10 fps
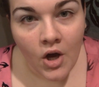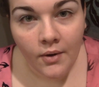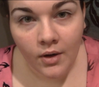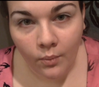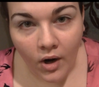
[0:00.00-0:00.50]

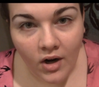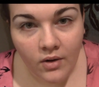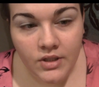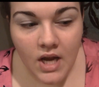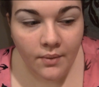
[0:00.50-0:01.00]
or
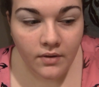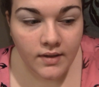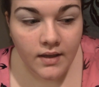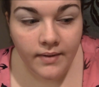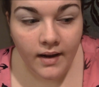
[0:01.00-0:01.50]
work, which I wouldn't
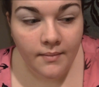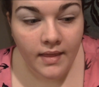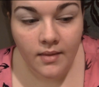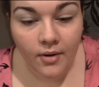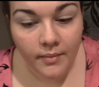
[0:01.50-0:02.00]
really
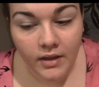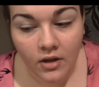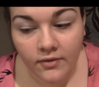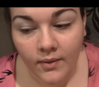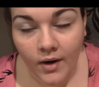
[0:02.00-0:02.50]
recommend the Barbie
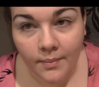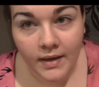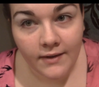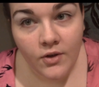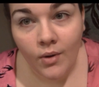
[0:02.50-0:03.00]
look for work,
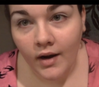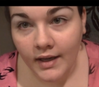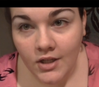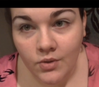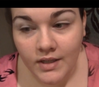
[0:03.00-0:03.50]
but if you work
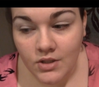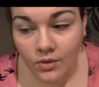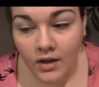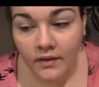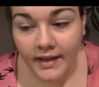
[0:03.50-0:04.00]
at a toy
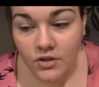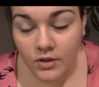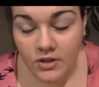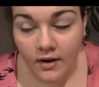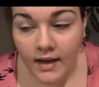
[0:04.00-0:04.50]
store like
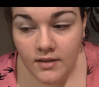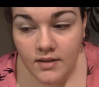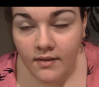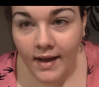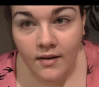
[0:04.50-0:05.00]
Toys R Us,
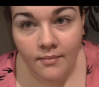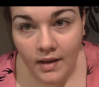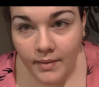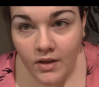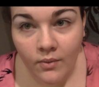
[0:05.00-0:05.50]
then
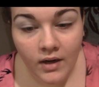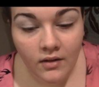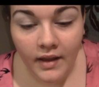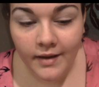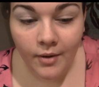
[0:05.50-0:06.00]
maybe you want to
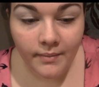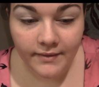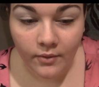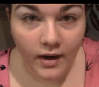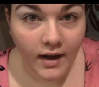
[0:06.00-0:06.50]
look like a
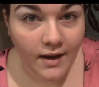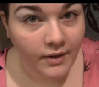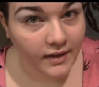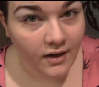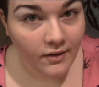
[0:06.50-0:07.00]
Barbie for work. I
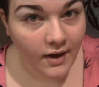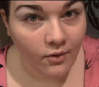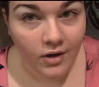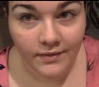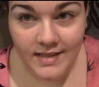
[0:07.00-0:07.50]
really don't
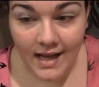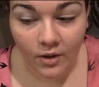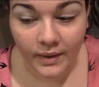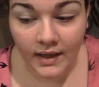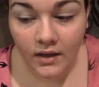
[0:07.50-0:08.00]
know. Or if it's
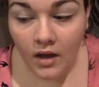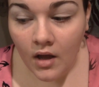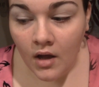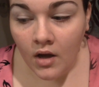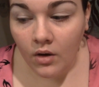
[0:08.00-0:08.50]
Halloween
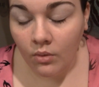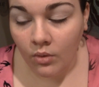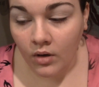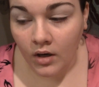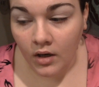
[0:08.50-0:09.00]

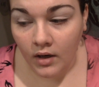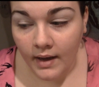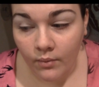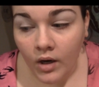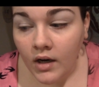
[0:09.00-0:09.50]
or
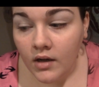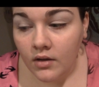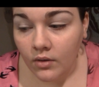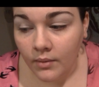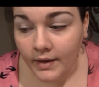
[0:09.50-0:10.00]
at work
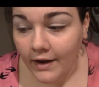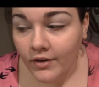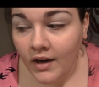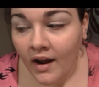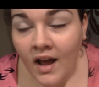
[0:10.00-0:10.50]
or
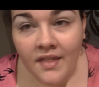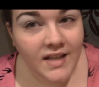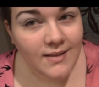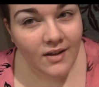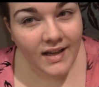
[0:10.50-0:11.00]
whatever.
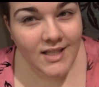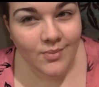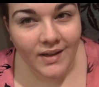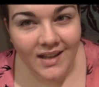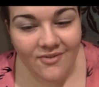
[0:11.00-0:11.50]
This look is
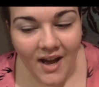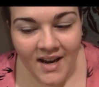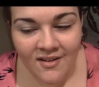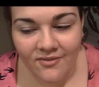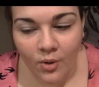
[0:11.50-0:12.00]
really
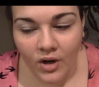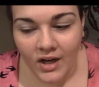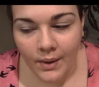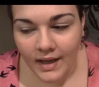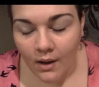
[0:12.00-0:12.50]
fun for
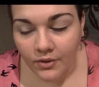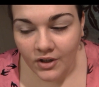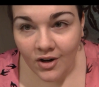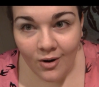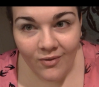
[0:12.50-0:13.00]
going out with
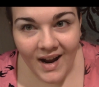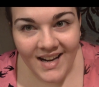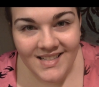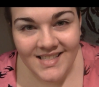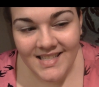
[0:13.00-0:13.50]
your
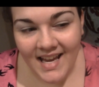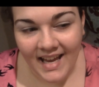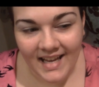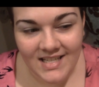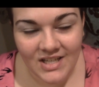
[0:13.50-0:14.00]
girlfriends
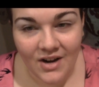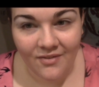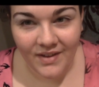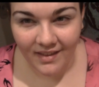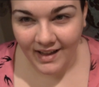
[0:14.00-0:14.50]
and, you
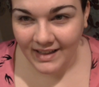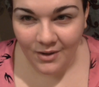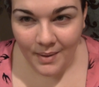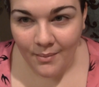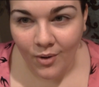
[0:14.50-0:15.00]
know, feeling a
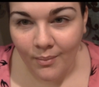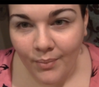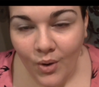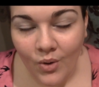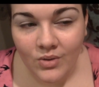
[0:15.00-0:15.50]
little bit more
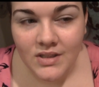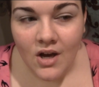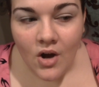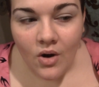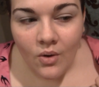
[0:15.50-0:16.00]
bold,
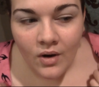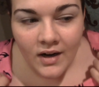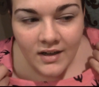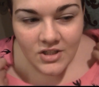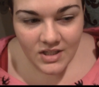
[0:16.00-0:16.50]

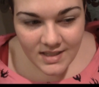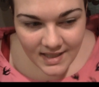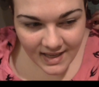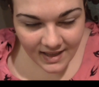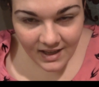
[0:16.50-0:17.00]
or just
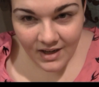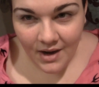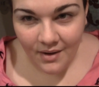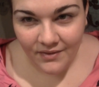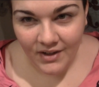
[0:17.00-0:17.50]
like, you
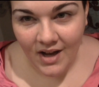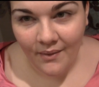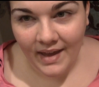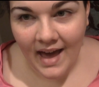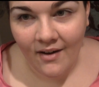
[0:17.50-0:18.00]
know, if you're
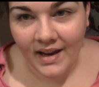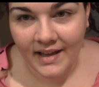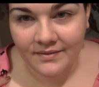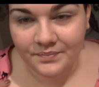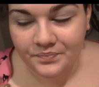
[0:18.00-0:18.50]
going out
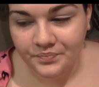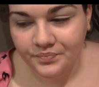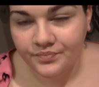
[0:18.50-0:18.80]
and